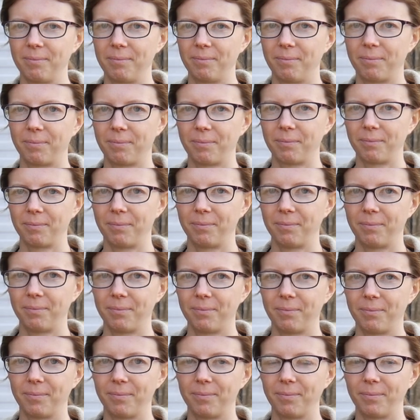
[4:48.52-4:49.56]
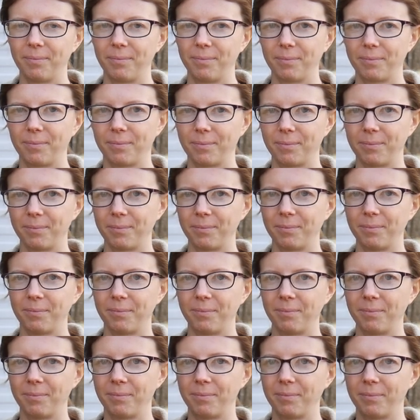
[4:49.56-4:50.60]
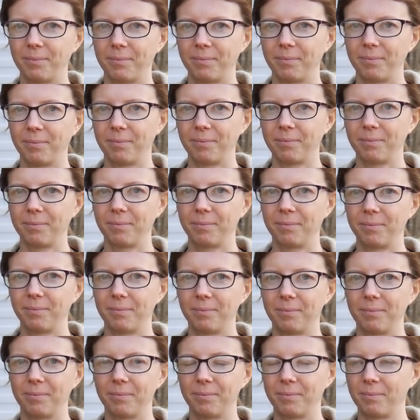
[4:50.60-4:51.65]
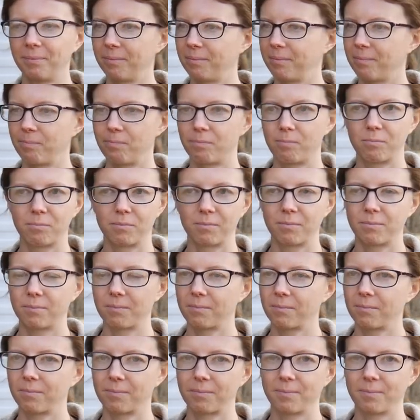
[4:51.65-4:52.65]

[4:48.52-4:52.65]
No words are spoken by the person on screen.